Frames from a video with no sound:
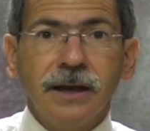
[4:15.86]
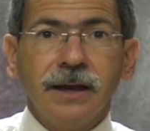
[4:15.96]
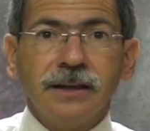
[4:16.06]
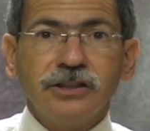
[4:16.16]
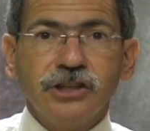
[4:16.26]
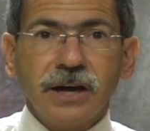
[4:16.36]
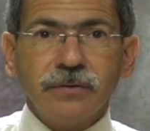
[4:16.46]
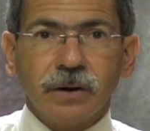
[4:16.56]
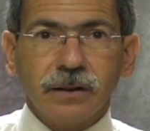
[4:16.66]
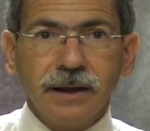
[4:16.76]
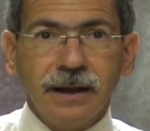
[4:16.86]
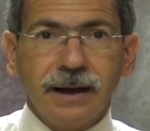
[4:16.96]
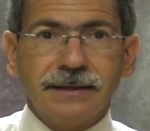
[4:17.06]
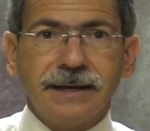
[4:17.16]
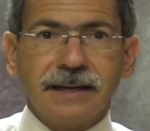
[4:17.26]
In general,
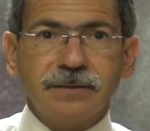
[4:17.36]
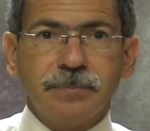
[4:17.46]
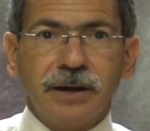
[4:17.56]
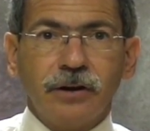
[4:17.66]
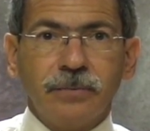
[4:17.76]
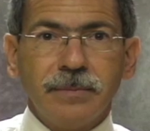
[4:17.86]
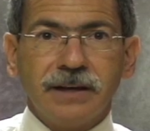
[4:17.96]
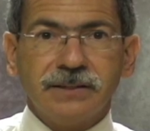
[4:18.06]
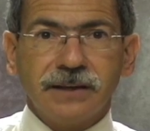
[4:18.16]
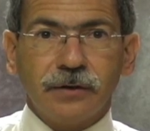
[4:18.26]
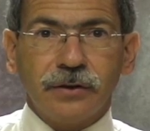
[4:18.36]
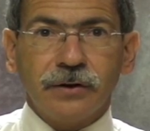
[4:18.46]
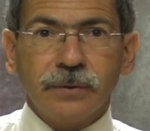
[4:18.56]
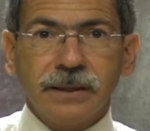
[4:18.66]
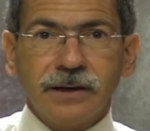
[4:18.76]
a taxpayer may sell
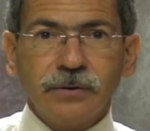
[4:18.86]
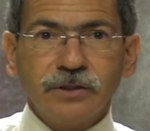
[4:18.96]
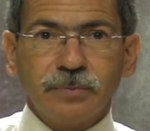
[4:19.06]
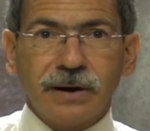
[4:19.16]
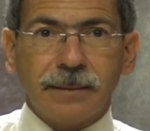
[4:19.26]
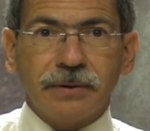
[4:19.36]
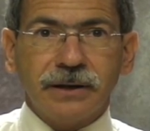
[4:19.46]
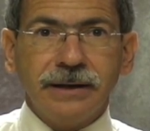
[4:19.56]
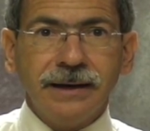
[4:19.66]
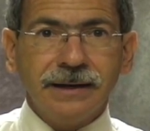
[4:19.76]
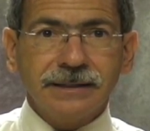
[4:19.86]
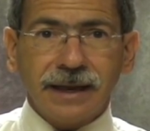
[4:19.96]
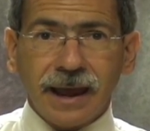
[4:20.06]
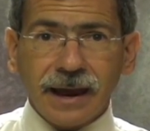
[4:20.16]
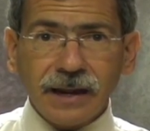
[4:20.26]
their relinquished property
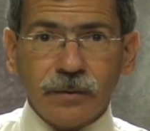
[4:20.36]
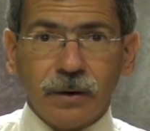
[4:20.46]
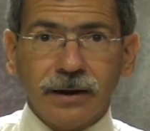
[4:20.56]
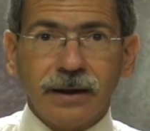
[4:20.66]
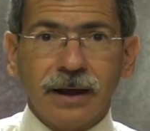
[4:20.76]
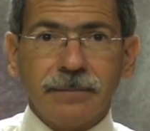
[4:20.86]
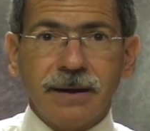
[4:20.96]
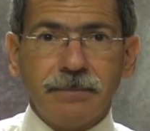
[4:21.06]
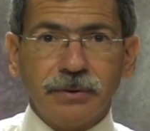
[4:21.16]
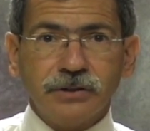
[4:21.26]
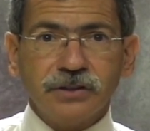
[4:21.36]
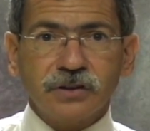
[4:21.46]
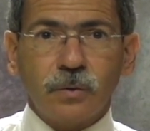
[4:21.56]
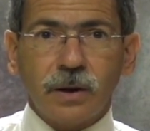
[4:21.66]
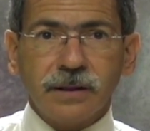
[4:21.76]
to anyone and may purchase
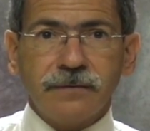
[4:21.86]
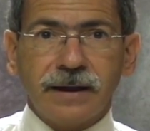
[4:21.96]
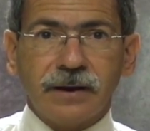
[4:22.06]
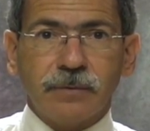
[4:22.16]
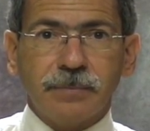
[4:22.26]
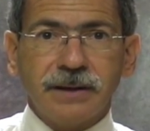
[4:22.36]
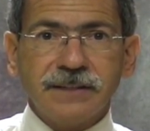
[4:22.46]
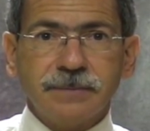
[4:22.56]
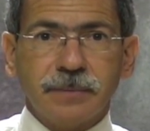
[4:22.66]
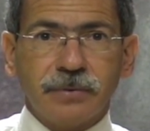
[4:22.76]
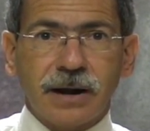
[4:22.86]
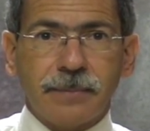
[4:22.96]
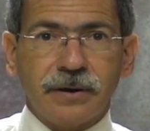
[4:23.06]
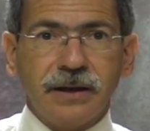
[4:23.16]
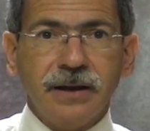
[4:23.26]
qualifying replacement
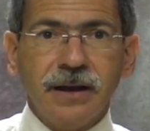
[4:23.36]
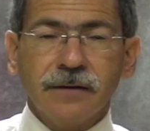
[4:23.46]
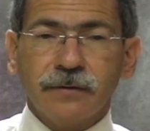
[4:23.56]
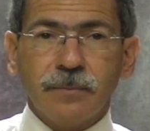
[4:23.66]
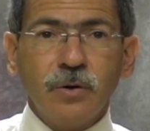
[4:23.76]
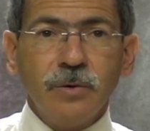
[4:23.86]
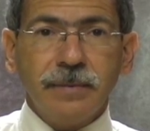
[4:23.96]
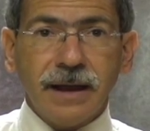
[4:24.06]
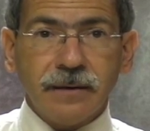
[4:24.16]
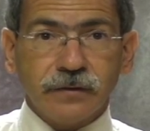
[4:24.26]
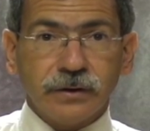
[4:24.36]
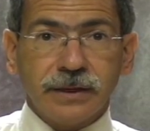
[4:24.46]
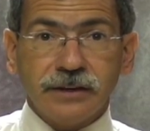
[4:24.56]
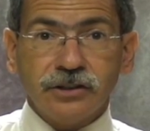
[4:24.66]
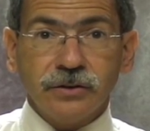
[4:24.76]
property from whomever
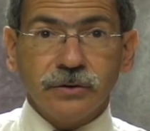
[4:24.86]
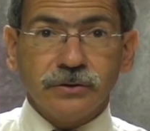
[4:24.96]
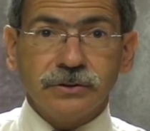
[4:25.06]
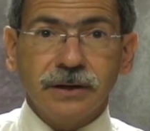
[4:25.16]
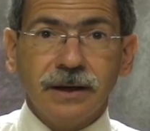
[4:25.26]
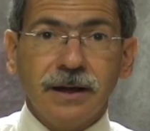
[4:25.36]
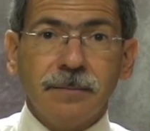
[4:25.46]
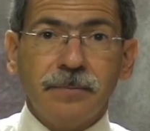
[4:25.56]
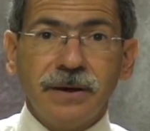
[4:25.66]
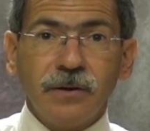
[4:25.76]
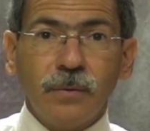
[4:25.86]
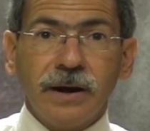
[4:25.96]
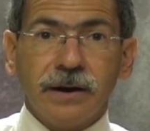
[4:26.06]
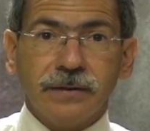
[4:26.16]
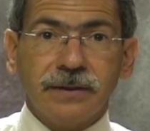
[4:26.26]
they choose. Be
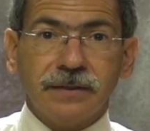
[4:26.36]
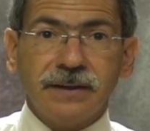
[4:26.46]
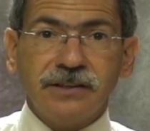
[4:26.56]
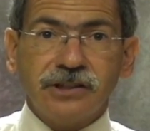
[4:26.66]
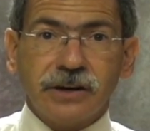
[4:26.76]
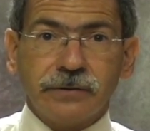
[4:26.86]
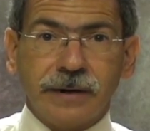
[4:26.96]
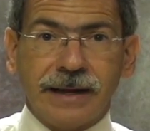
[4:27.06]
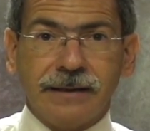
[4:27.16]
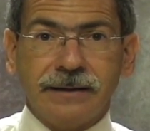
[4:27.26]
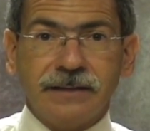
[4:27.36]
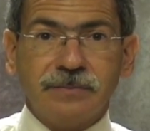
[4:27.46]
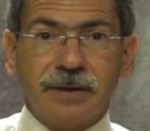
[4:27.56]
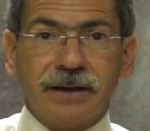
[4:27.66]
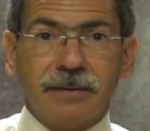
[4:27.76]
aware that these generalities
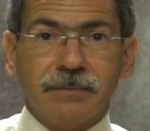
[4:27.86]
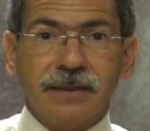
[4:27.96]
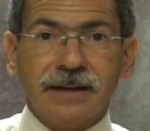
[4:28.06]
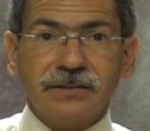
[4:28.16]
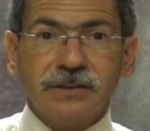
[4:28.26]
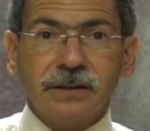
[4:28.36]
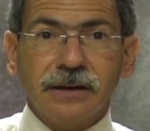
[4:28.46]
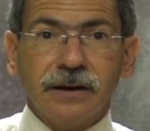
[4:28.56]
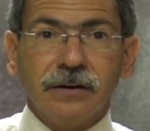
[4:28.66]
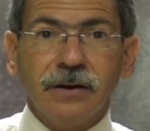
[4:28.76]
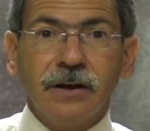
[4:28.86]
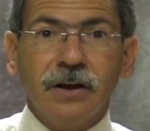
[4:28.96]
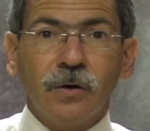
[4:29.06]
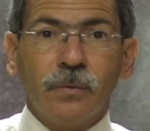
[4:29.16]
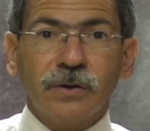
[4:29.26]
become less clear
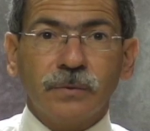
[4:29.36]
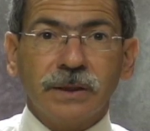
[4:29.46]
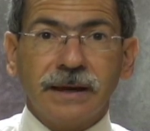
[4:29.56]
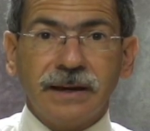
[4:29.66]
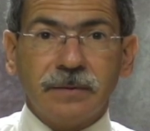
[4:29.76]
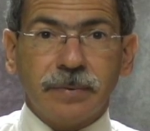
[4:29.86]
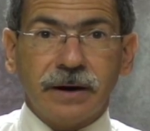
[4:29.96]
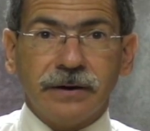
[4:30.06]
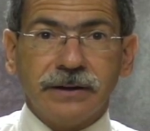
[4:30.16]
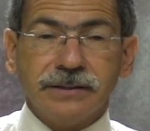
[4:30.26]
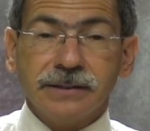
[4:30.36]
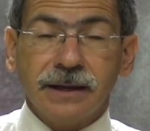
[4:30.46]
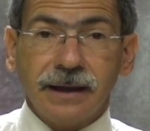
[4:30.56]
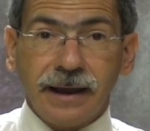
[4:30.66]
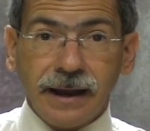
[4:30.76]
with related parties,
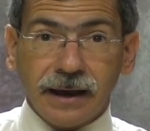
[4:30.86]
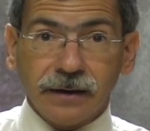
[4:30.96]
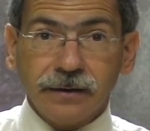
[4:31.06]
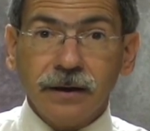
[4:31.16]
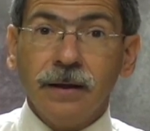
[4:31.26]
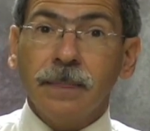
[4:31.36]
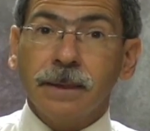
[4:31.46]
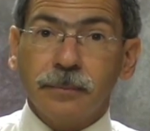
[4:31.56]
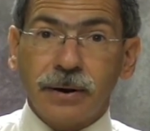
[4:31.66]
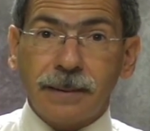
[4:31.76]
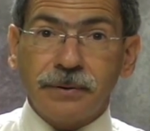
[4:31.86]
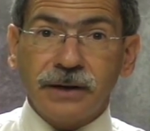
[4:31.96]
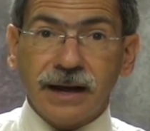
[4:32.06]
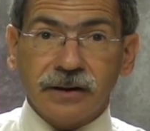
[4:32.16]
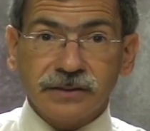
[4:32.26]
and
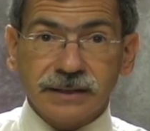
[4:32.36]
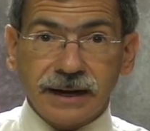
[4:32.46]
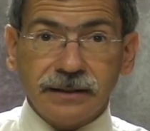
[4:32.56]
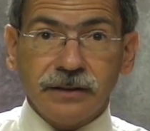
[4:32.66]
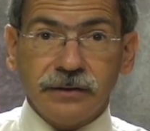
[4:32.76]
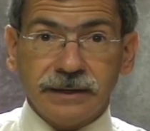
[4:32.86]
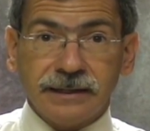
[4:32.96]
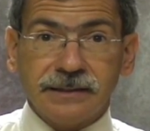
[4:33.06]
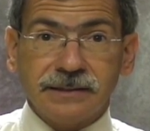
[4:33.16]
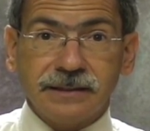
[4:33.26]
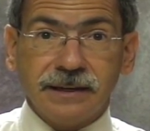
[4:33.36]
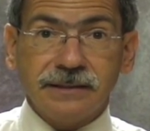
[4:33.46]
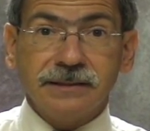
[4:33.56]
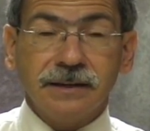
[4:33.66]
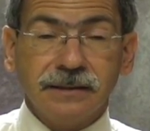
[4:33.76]
property outside the United
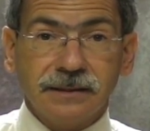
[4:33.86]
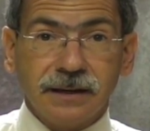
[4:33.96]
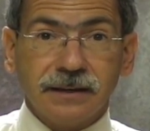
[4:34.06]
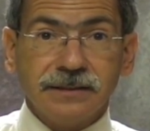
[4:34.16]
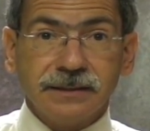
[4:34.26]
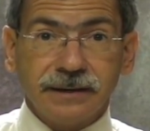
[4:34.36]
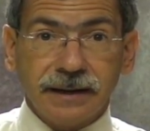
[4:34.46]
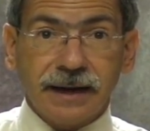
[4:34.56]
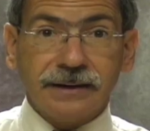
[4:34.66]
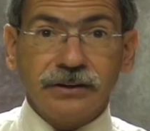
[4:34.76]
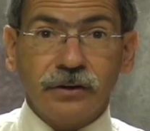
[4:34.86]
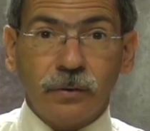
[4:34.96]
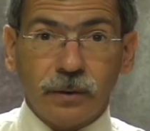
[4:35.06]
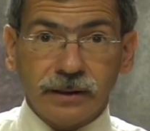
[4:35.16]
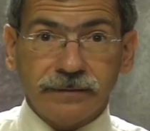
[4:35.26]
States does not
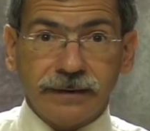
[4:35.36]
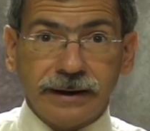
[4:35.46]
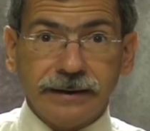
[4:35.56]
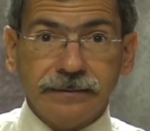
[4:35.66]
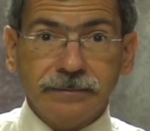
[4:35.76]
qualify.